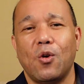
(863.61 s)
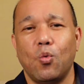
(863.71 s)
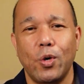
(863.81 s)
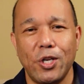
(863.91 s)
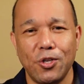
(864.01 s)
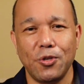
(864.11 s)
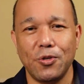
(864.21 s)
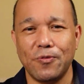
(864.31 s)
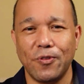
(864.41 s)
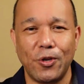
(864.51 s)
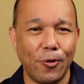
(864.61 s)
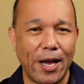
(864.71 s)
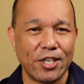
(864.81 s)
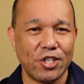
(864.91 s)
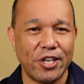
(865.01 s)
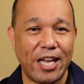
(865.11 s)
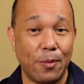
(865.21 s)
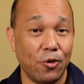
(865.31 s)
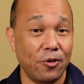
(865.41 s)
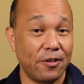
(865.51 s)
What do you use for your action
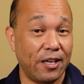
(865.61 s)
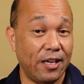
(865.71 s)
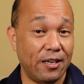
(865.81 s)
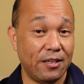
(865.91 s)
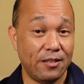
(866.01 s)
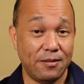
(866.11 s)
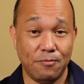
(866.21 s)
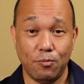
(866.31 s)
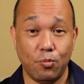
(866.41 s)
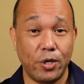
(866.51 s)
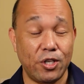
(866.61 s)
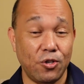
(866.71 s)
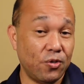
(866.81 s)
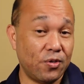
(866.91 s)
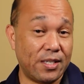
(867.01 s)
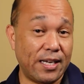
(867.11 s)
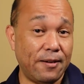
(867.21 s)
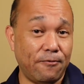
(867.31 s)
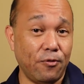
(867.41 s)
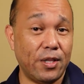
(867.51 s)
camera, and what do you use,
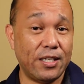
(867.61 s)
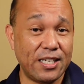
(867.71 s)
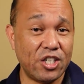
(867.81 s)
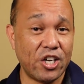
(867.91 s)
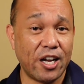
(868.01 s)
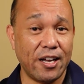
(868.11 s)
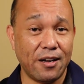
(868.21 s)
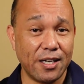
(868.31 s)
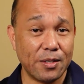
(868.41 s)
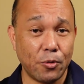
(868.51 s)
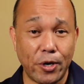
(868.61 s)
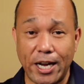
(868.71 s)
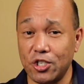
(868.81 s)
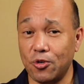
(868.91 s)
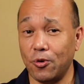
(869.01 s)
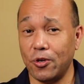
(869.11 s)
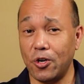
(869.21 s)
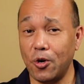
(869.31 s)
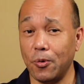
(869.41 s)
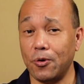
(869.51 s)
say, for the DJI Osmo Action or the
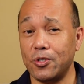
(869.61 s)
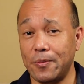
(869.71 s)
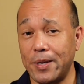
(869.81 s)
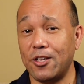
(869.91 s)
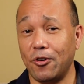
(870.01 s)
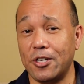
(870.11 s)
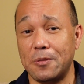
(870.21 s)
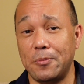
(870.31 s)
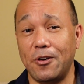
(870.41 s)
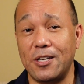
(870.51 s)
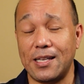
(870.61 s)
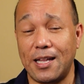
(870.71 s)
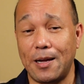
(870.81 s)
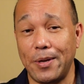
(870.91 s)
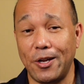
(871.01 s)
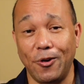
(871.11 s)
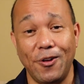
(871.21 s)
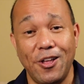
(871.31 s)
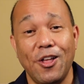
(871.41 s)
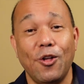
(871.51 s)
GoPro to make your experience a lot better?
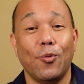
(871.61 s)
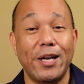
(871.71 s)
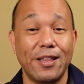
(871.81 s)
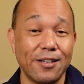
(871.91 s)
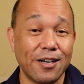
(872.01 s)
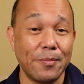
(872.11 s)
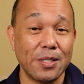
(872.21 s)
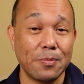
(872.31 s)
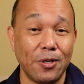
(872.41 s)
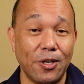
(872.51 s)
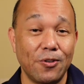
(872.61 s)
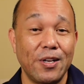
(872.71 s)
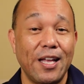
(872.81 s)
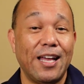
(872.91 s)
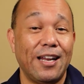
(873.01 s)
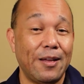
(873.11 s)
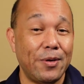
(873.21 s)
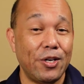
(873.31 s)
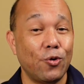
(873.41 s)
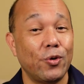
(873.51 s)
Write in the comments below and let
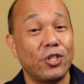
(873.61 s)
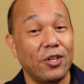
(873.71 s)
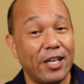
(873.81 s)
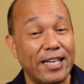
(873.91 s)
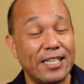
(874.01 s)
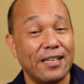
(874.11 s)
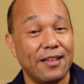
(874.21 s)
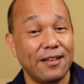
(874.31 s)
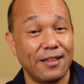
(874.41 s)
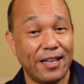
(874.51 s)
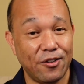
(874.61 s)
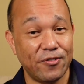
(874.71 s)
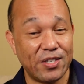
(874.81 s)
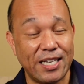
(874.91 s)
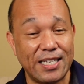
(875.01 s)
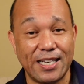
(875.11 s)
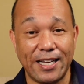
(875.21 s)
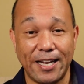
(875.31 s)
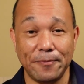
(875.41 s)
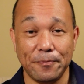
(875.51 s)
me know what you liked that you've seen
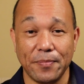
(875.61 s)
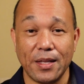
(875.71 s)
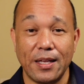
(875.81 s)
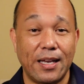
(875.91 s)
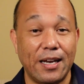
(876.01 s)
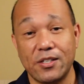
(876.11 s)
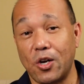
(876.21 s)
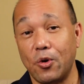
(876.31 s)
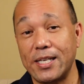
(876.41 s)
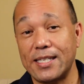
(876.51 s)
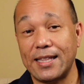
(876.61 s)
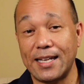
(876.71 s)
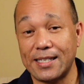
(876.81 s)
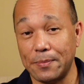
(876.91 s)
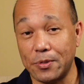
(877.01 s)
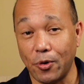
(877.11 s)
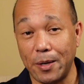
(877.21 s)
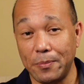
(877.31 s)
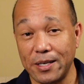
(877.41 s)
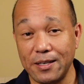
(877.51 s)
today. And as always, hit that
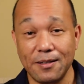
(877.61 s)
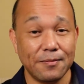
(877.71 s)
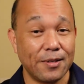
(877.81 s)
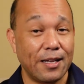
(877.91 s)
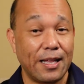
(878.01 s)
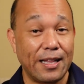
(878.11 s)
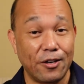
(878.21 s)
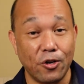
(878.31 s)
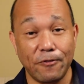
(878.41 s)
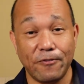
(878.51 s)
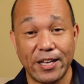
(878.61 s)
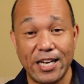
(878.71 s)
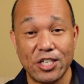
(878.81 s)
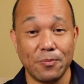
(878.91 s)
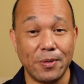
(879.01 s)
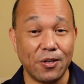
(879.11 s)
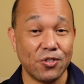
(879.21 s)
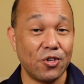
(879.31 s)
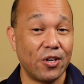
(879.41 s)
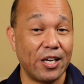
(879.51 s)
subscribe button and that notification bell
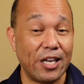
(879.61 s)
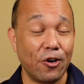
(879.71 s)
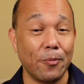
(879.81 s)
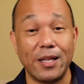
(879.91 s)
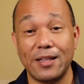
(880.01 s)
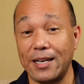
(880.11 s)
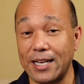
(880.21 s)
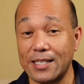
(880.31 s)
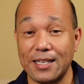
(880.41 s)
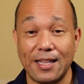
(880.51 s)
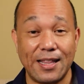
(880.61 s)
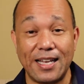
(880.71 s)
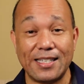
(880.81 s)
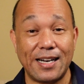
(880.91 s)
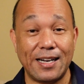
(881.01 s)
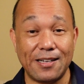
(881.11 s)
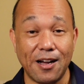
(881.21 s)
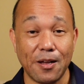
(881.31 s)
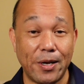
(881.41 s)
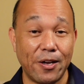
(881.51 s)
so you can hear about the next things that I
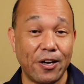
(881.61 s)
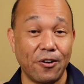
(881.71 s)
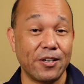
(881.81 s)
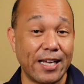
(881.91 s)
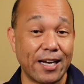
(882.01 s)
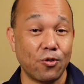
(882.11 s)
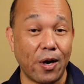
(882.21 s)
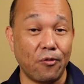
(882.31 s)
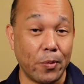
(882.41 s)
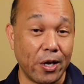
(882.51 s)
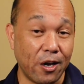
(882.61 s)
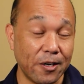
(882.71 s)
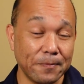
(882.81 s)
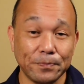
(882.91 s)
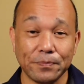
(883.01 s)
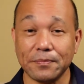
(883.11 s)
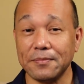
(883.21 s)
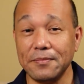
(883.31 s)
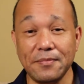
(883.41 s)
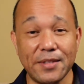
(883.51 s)
talk about here on Tech Travel Beyond.
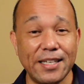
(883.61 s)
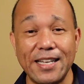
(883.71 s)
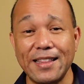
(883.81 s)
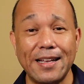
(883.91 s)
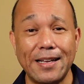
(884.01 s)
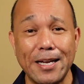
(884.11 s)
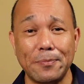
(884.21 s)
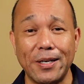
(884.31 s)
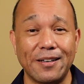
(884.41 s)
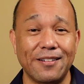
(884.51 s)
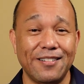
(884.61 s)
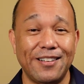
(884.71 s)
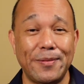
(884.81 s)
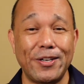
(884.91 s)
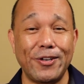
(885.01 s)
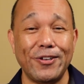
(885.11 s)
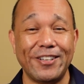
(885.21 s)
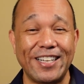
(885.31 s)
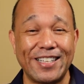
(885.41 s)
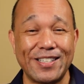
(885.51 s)
And hit that like button. Let me know you
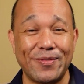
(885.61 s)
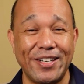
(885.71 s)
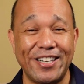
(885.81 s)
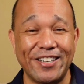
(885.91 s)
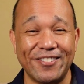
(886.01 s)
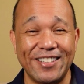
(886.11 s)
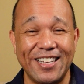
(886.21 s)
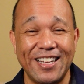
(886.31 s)
like this video.